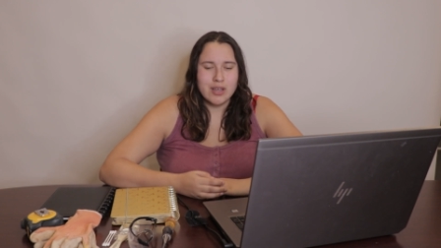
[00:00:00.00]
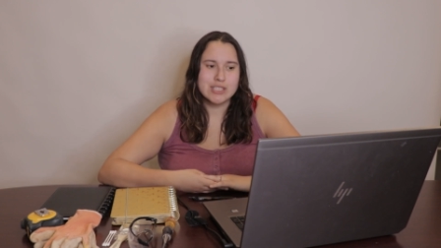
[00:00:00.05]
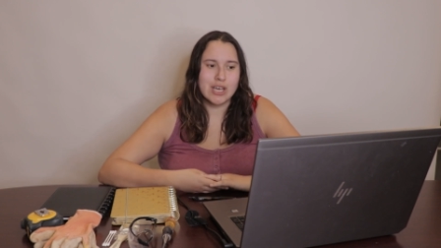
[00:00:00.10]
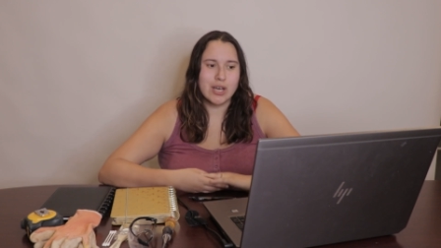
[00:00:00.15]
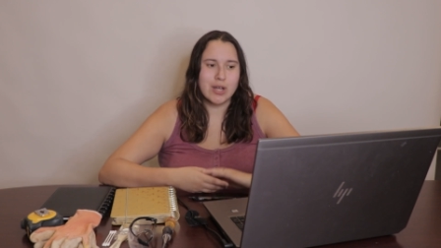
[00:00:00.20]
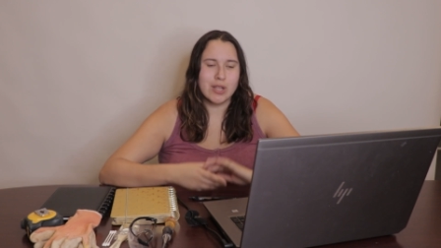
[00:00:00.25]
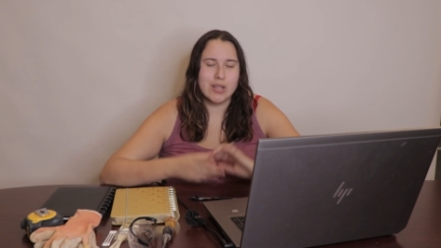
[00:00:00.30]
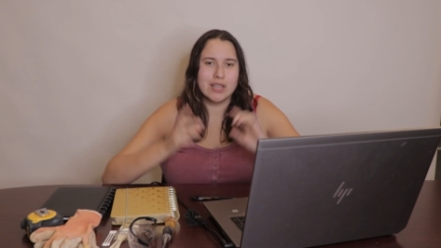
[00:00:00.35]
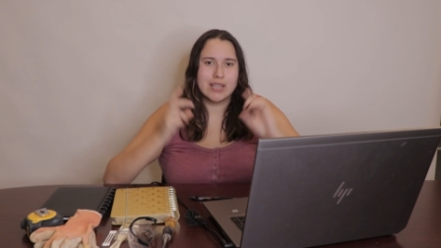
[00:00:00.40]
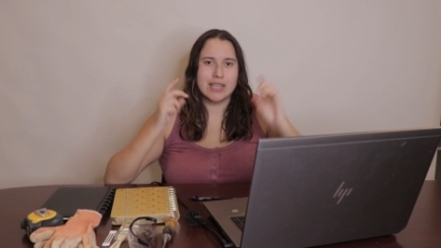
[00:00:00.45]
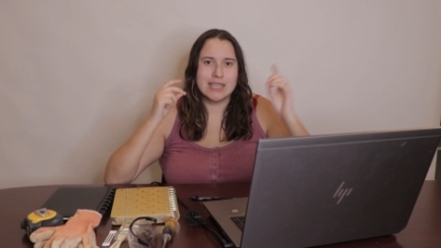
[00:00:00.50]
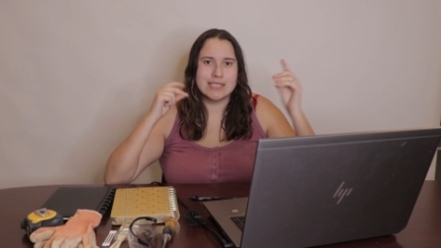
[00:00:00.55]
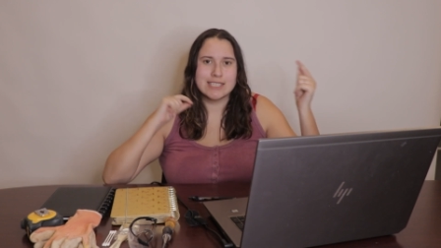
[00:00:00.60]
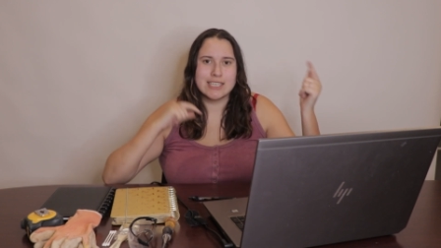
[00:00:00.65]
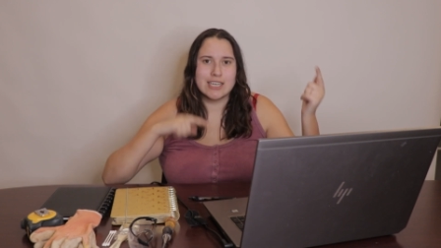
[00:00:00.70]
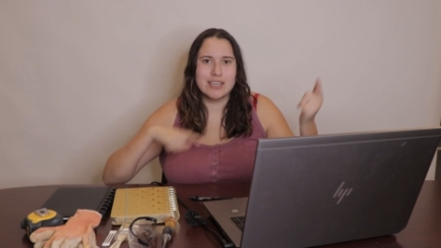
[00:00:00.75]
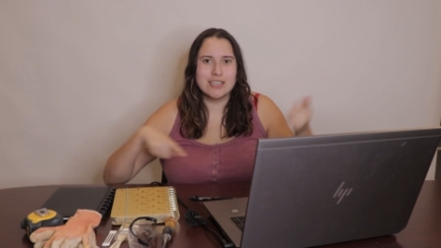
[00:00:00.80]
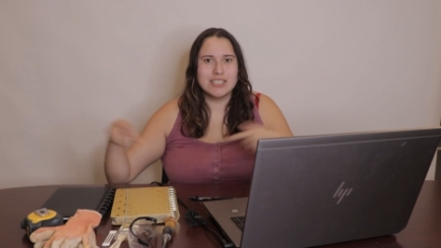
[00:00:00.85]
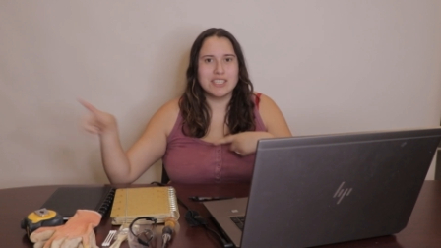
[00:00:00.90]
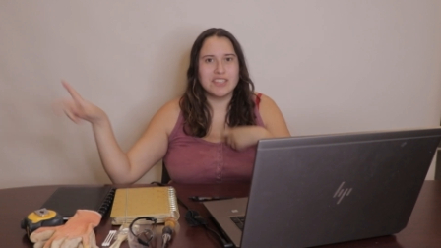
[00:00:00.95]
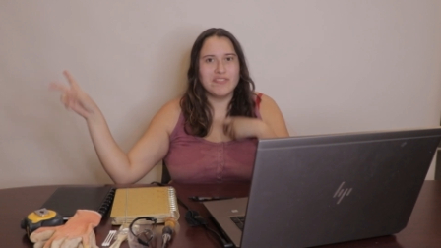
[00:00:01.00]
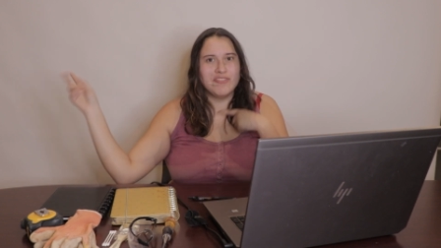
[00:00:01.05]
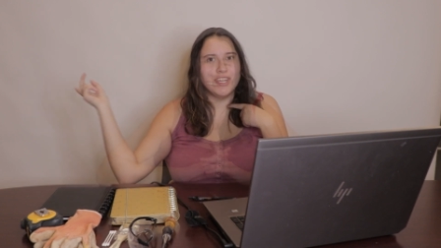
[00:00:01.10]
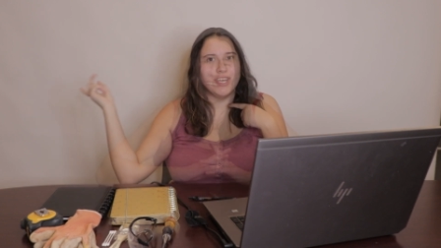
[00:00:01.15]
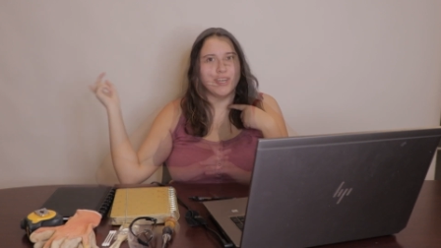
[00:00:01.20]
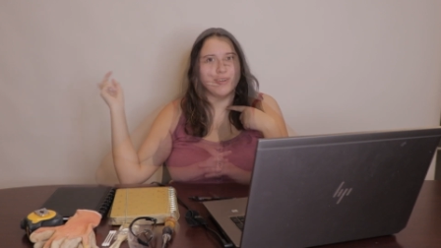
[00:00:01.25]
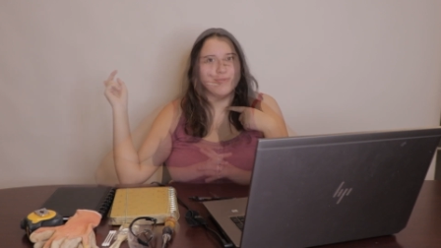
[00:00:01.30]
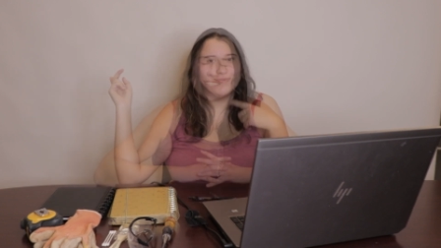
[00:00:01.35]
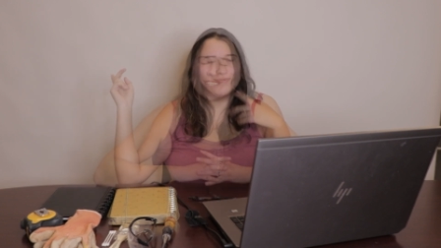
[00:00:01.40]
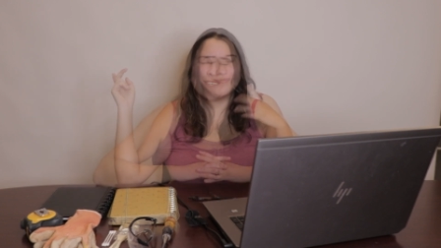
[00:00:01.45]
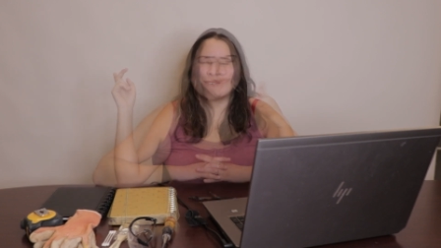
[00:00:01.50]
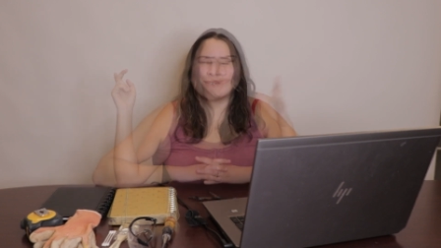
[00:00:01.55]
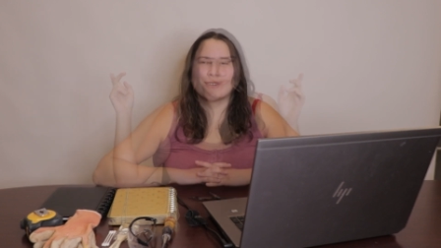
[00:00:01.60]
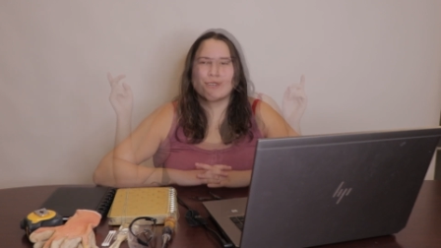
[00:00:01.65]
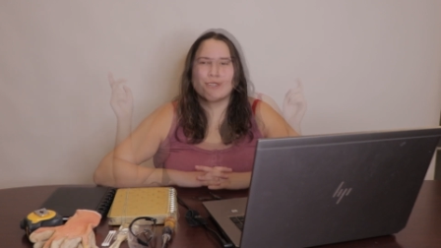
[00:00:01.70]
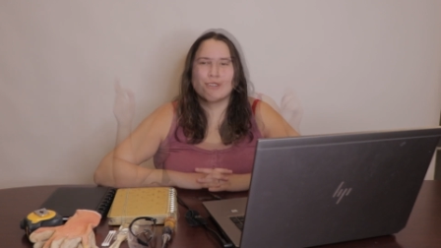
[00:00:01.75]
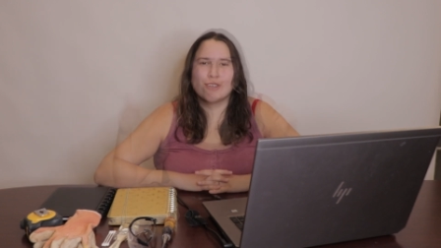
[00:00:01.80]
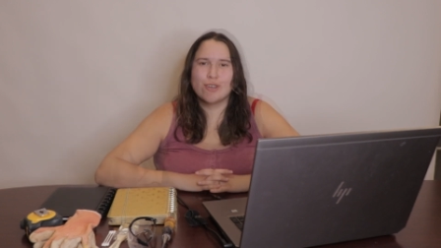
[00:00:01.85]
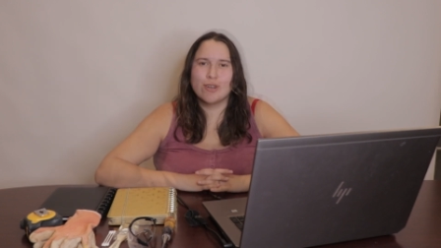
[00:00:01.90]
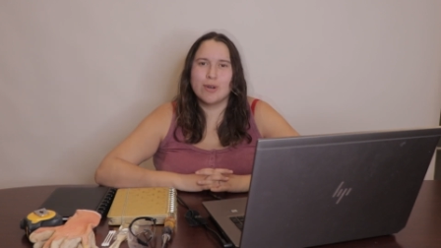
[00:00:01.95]
So let's get on to the video. So we're
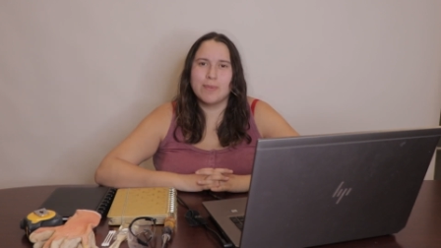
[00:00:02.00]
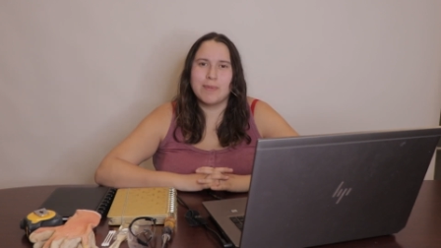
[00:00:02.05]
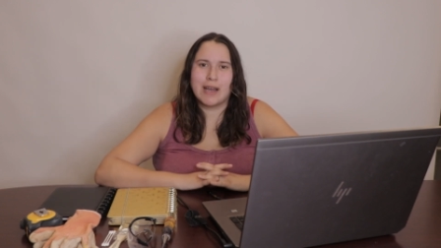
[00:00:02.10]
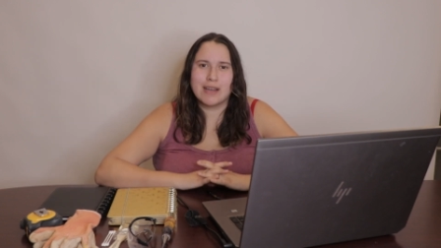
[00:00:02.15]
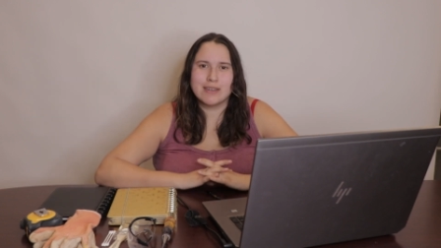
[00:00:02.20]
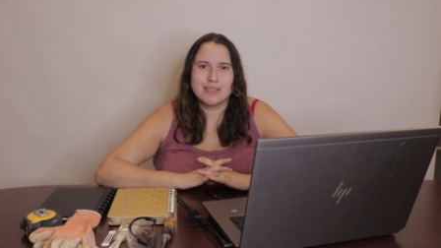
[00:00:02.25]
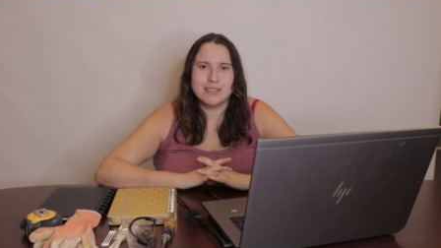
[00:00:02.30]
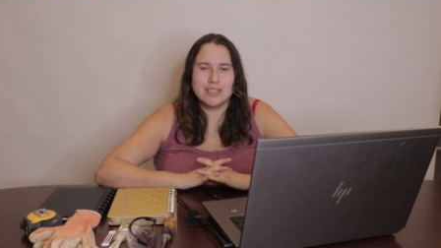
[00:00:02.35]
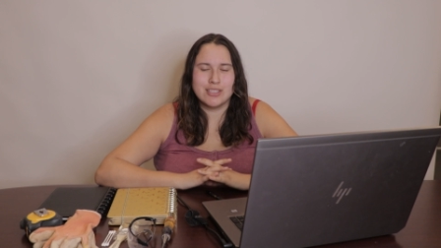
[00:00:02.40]
going to go back